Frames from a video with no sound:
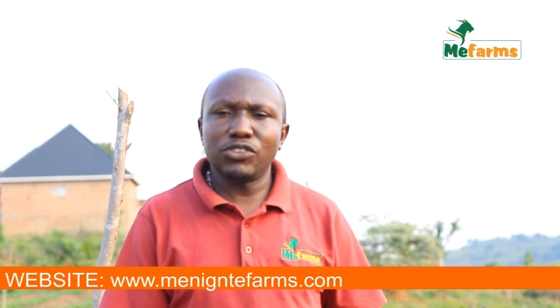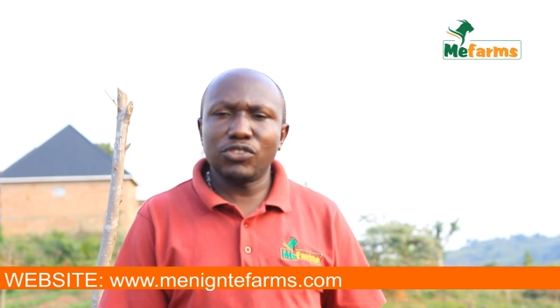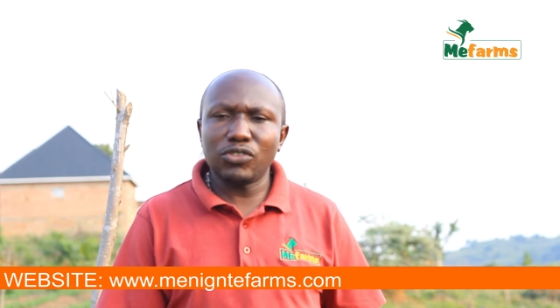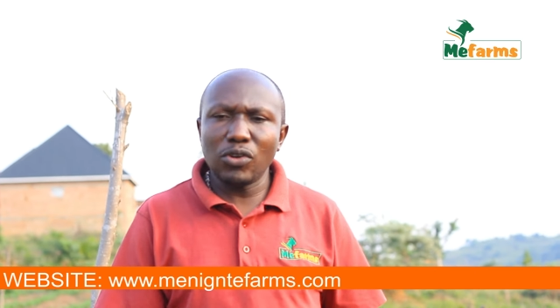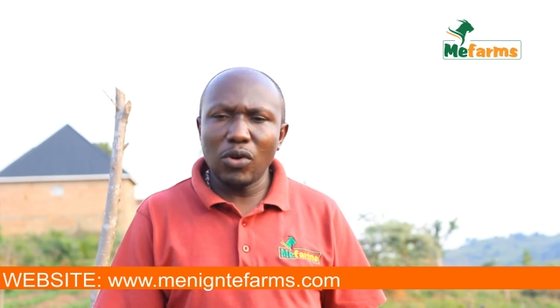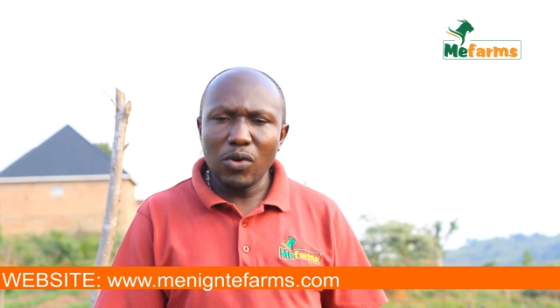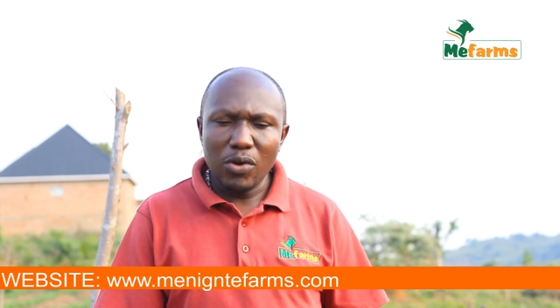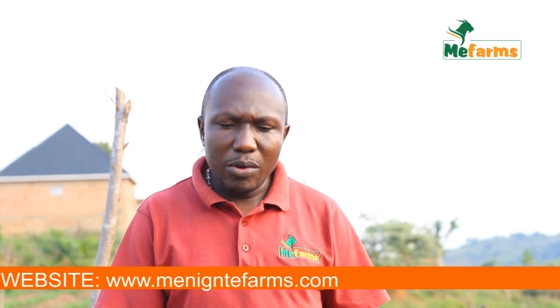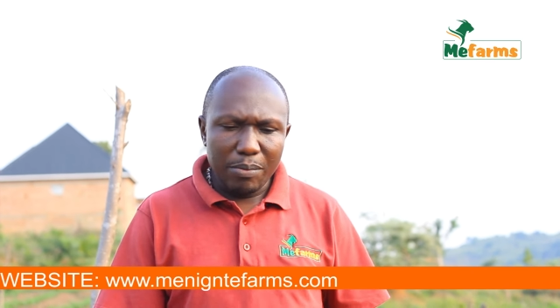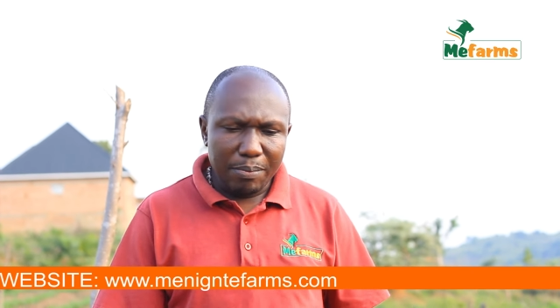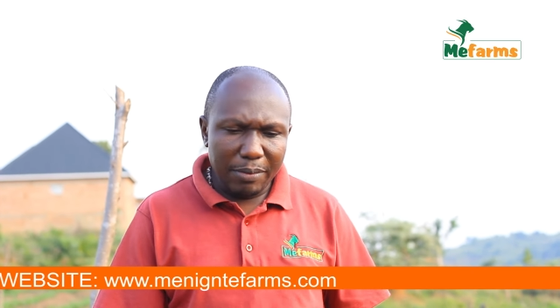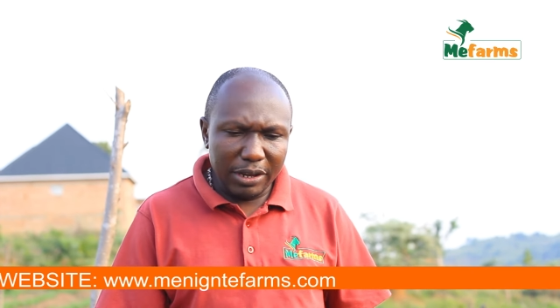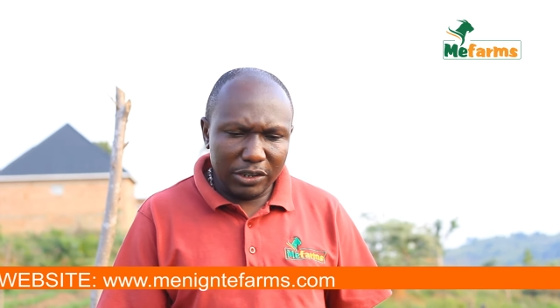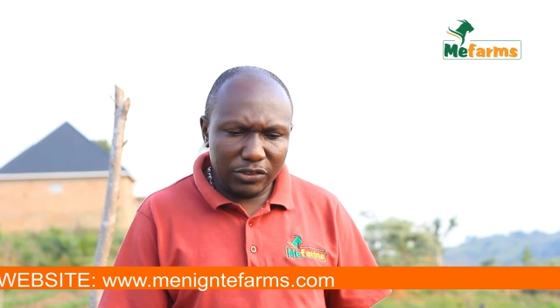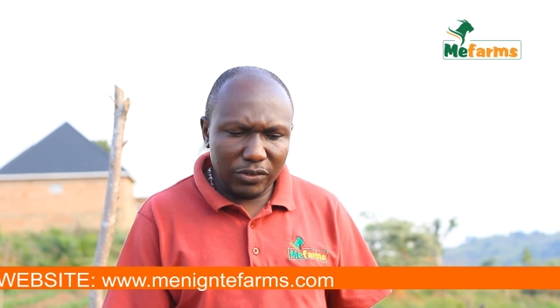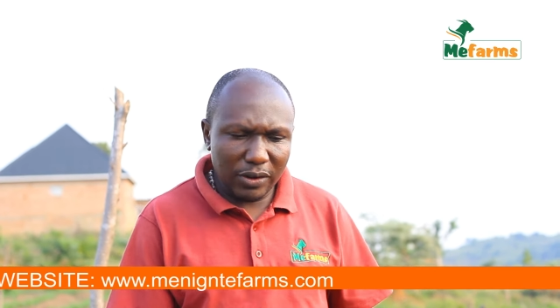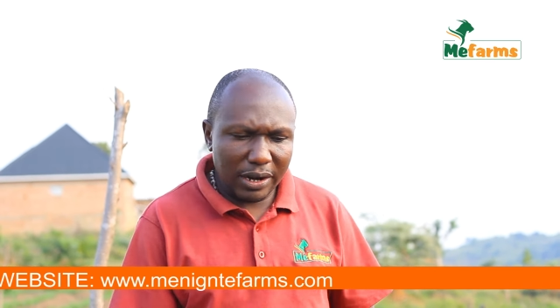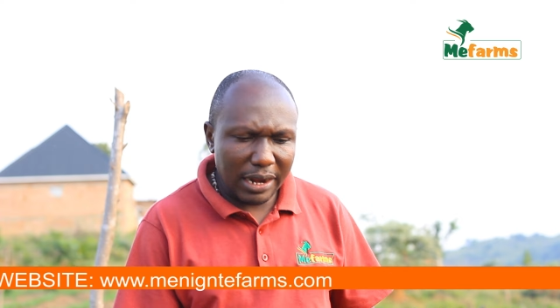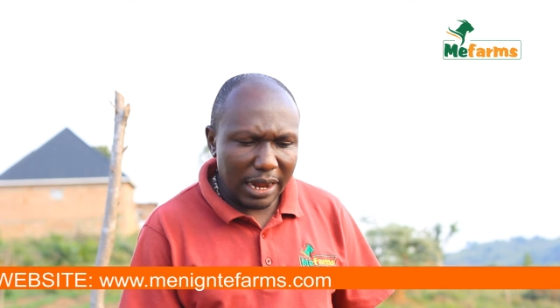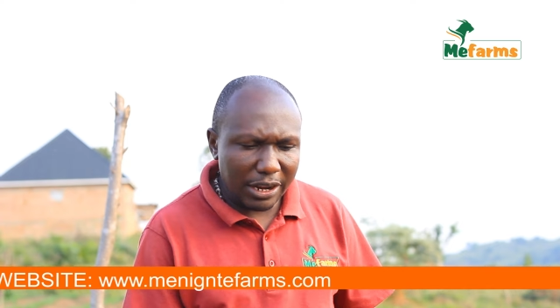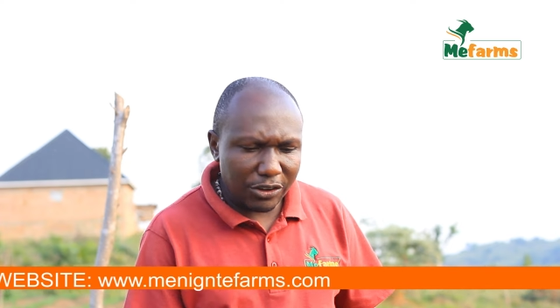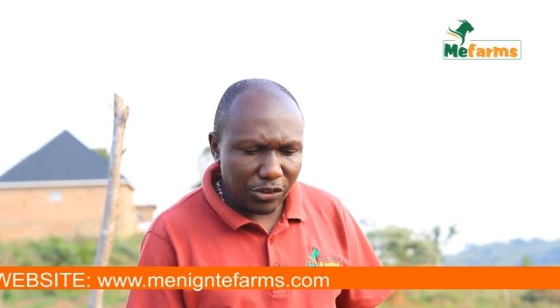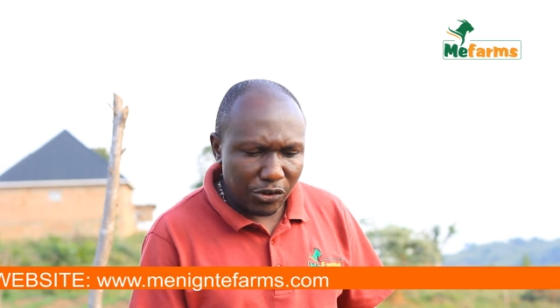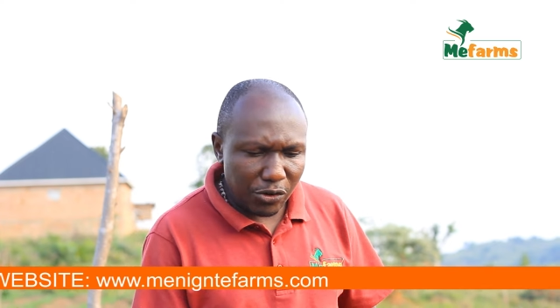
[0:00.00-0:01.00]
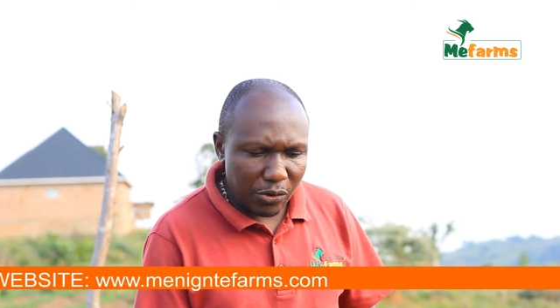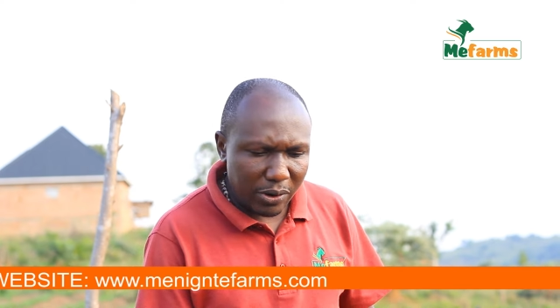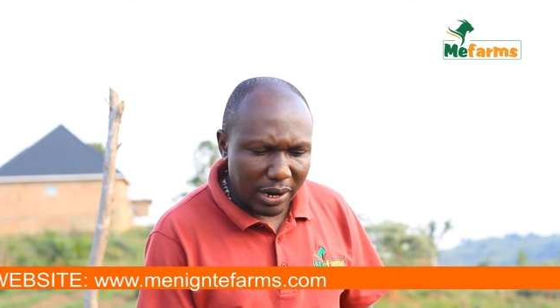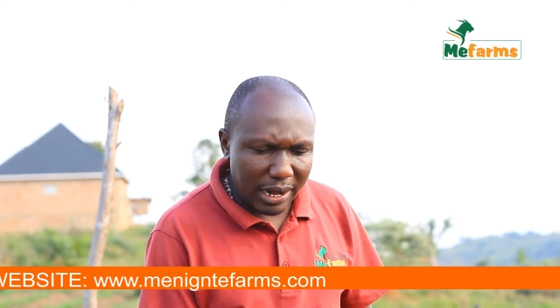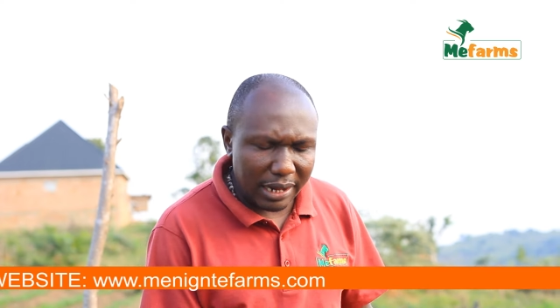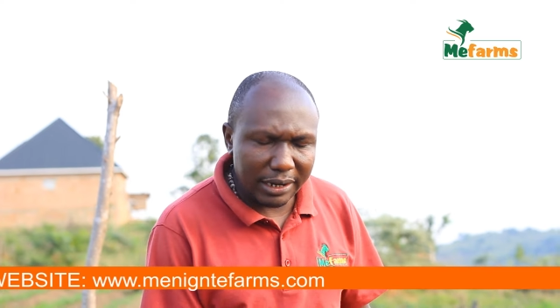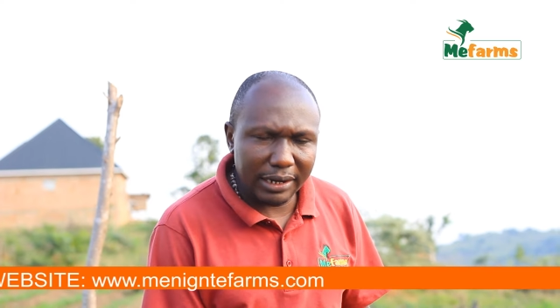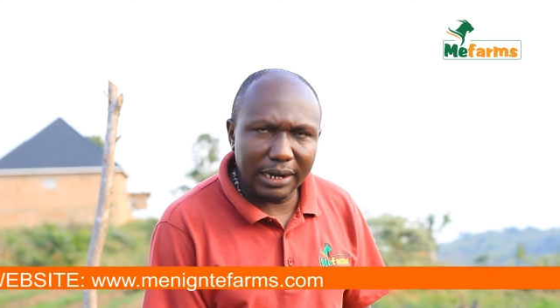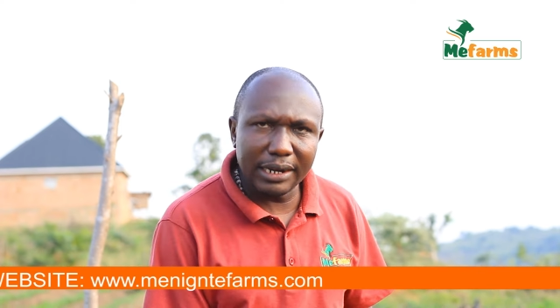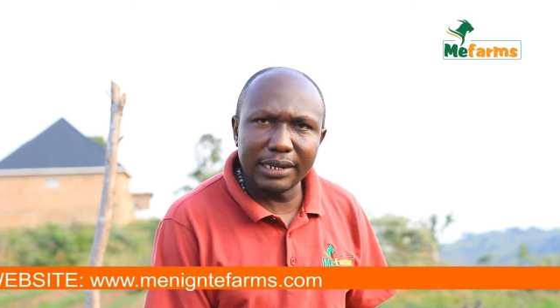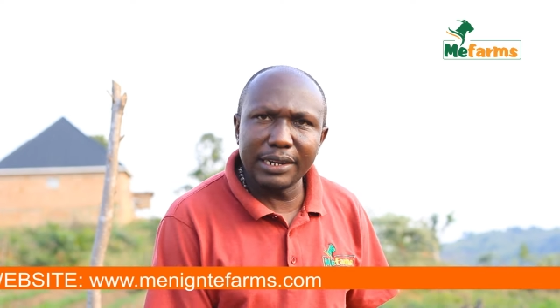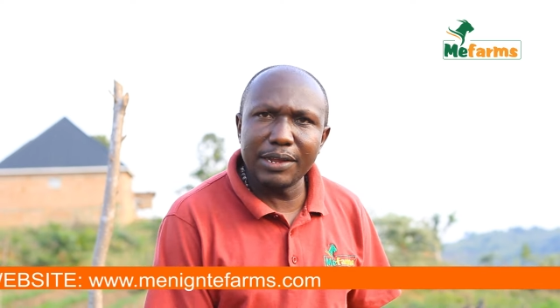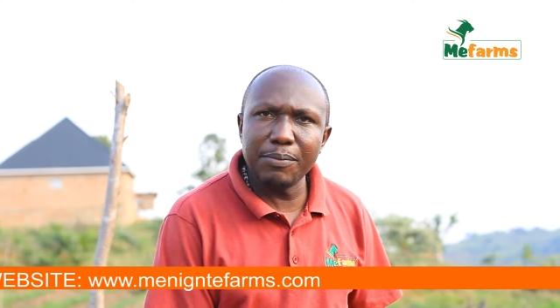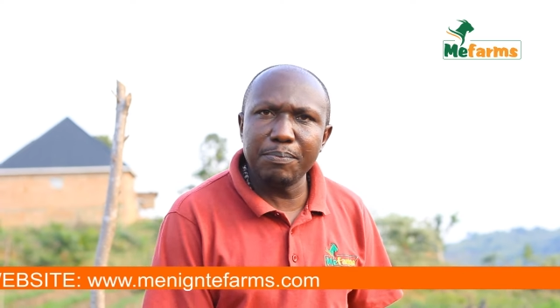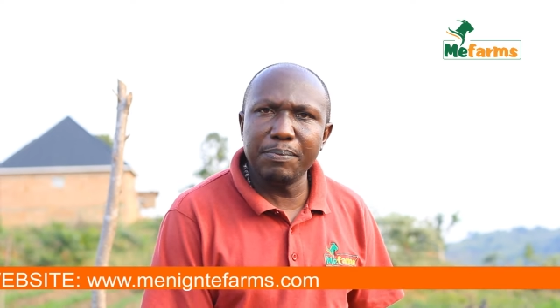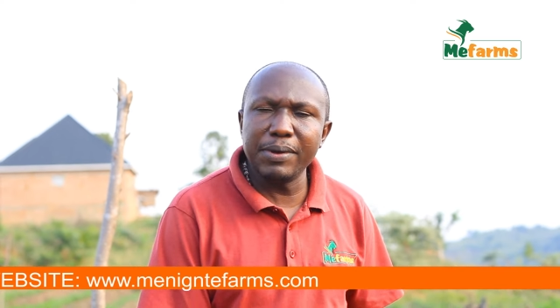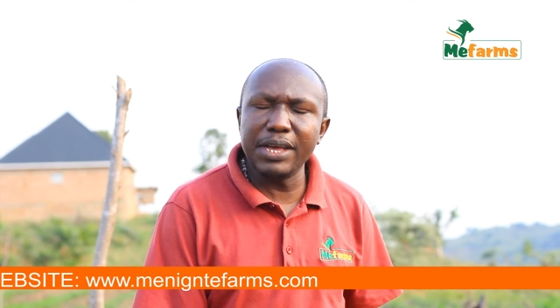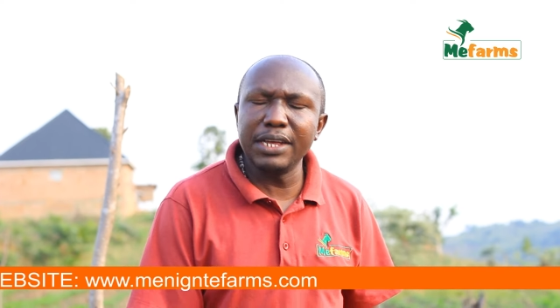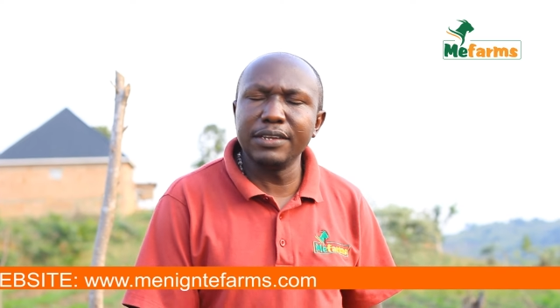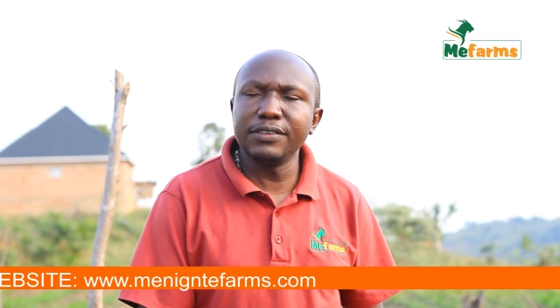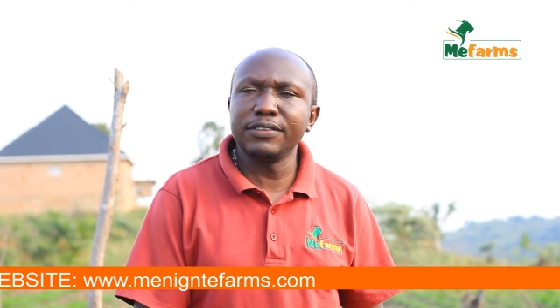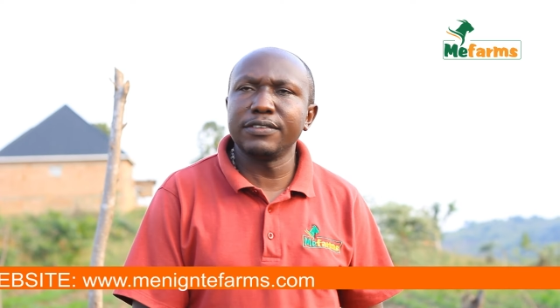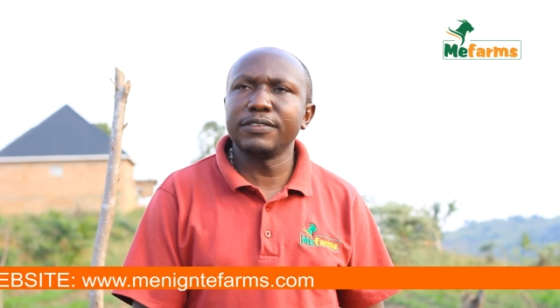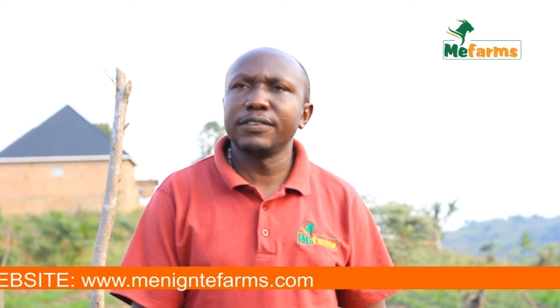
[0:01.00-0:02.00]
So make sure that you cut at the
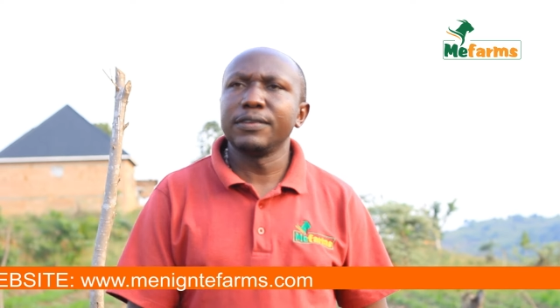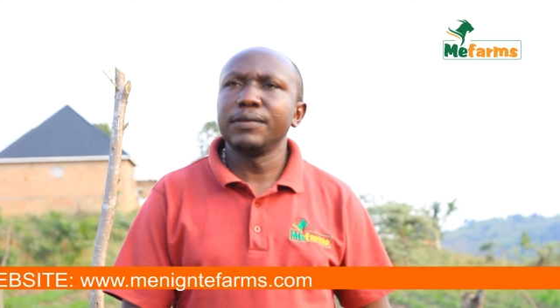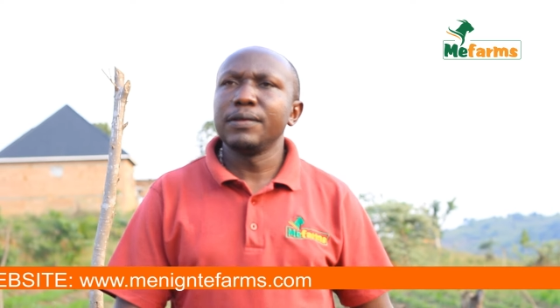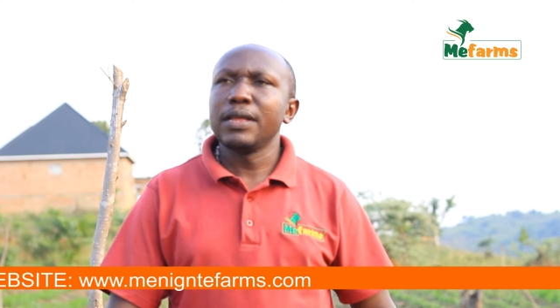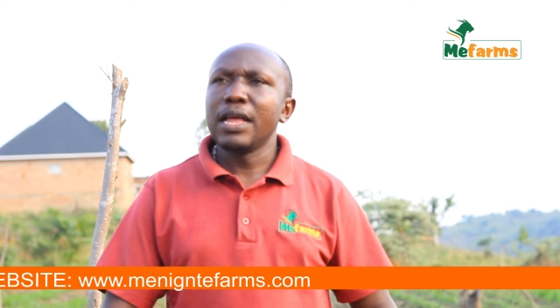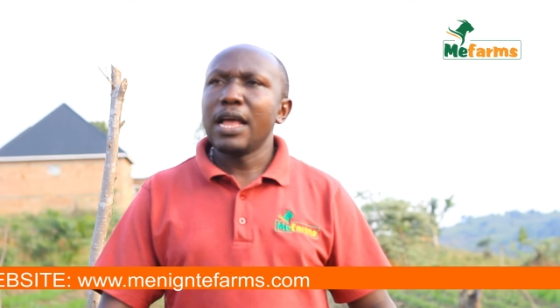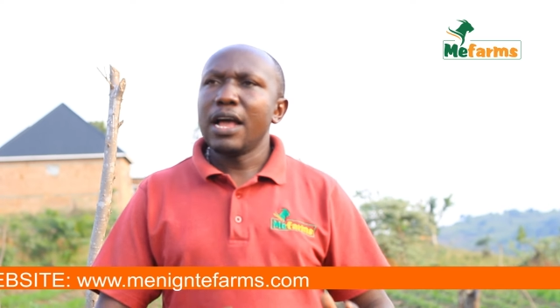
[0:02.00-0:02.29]
base.